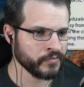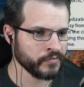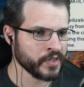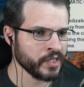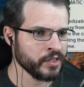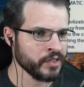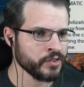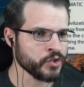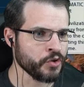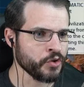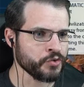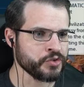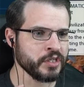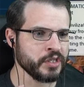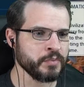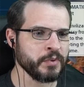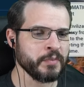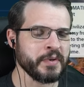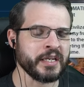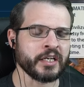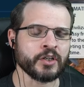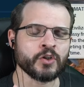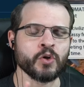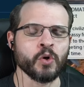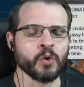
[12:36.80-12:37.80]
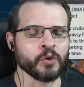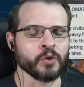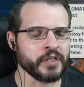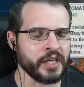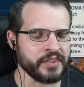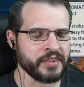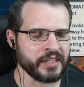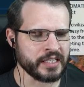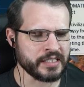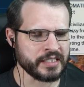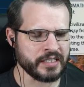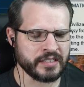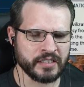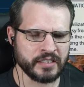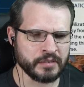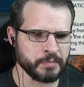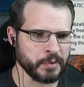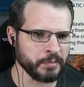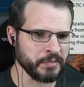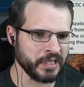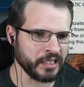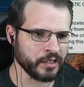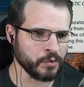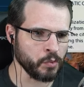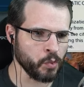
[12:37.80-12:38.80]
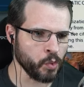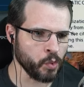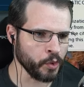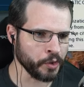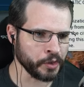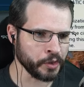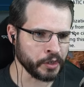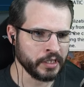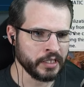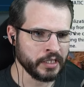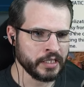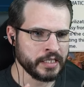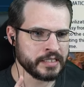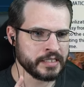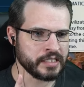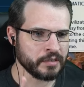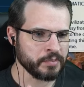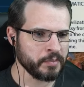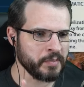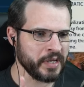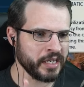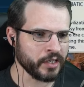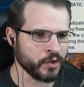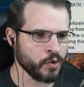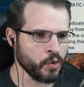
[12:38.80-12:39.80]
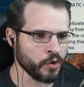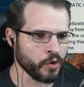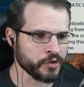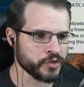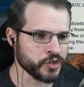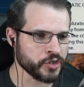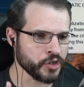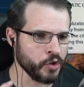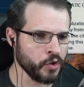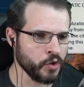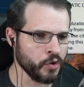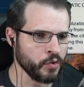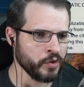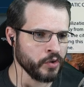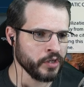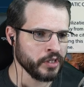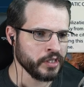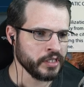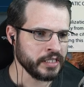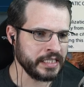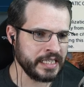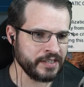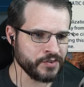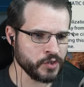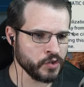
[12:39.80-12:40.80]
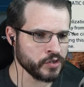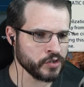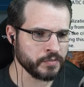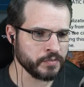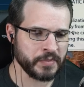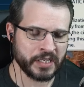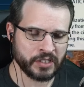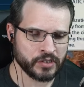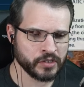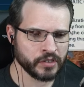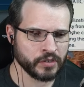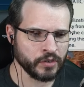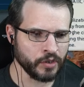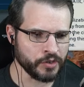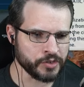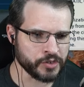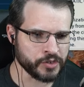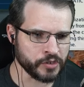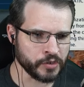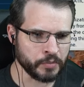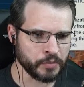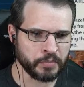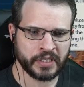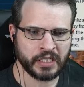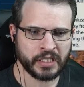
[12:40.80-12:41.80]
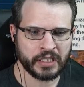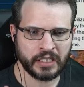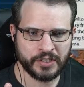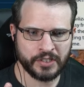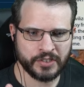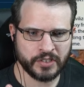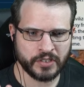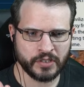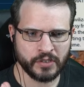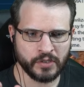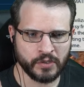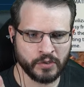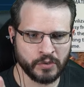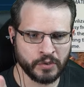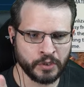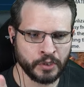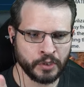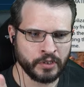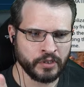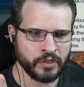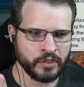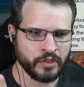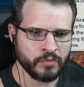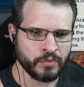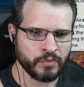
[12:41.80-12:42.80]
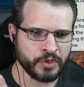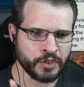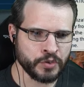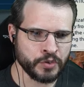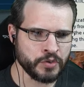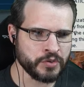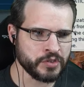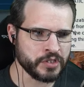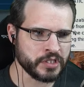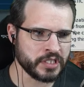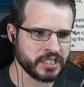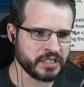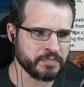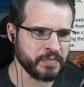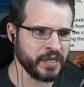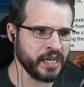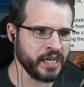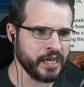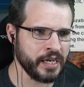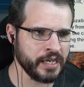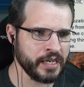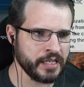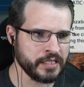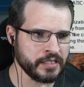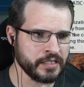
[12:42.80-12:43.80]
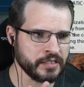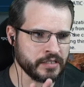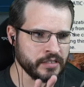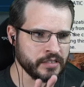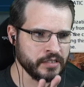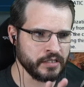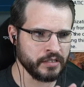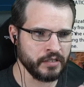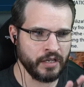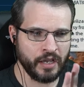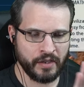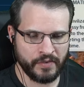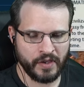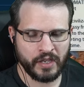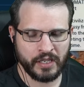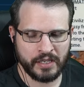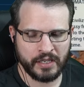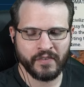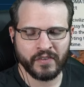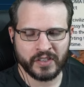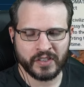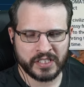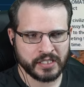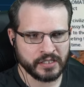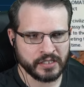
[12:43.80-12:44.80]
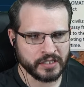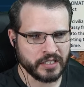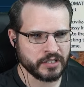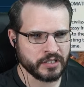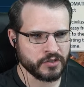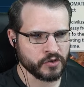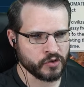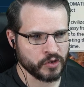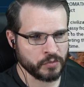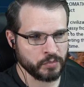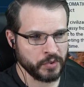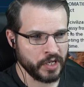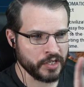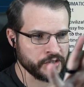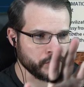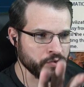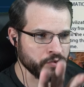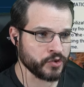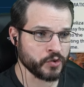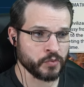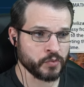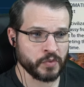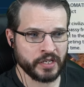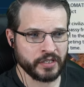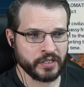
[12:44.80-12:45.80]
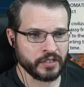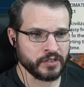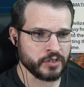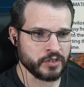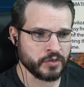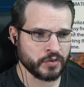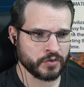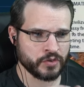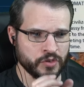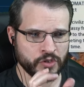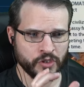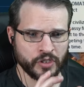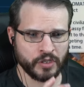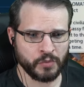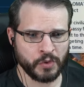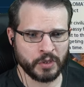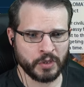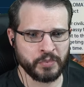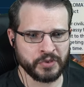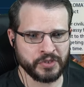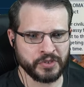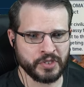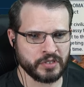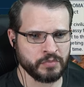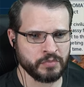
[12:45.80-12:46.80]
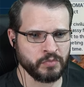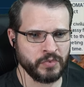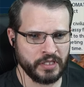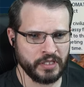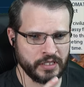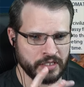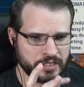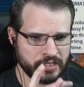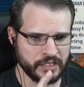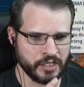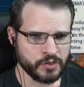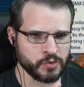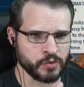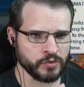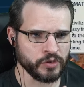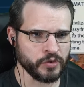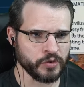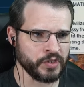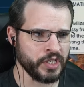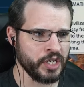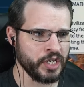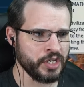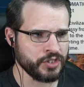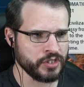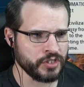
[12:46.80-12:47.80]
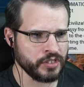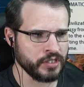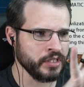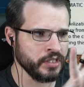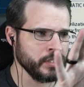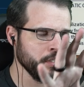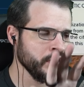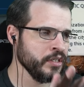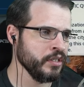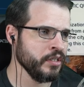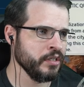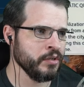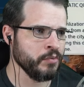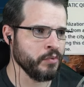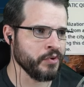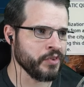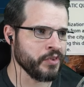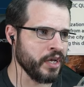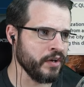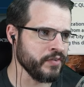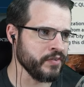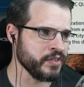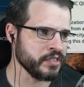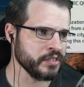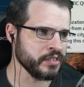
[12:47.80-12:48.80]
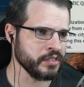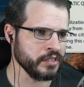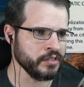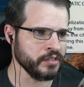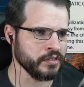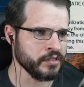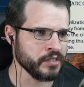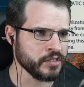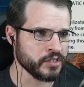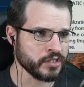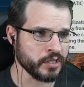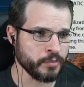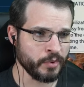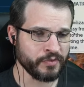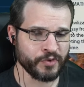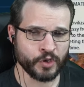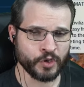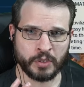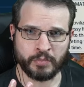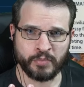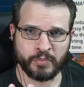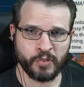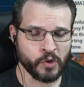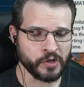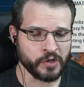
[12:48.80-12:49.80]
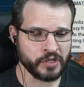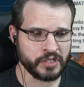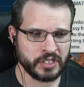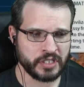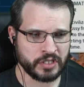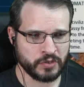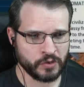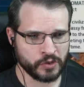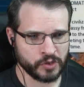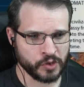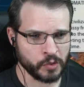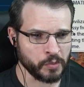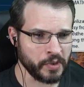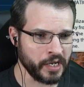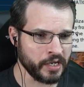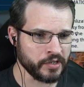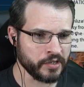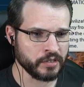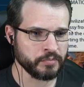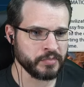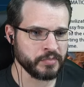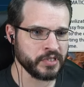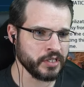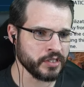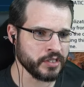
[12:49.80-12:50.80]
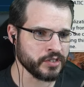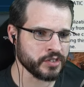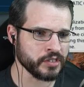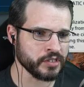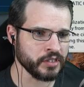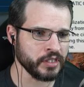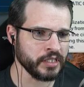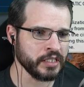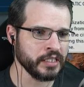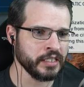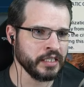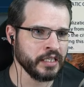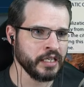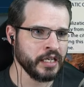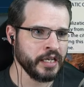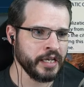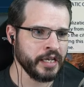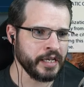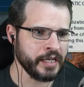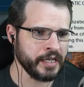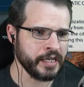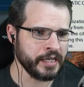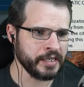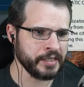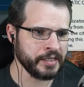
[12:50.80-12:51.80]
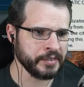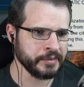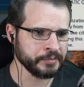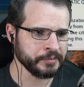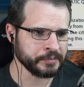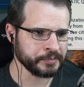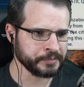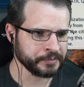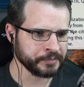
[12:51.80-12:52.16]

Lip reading: So diplomatic quarter, I think I said diplomatic ward. Diplomatic quarter, so gives you some extra culture, but it also reduces spies, at least in this district, but also surrounding districts. So you're going to want to put this in a central location with obviously some of your important districts around it potentially. Okay,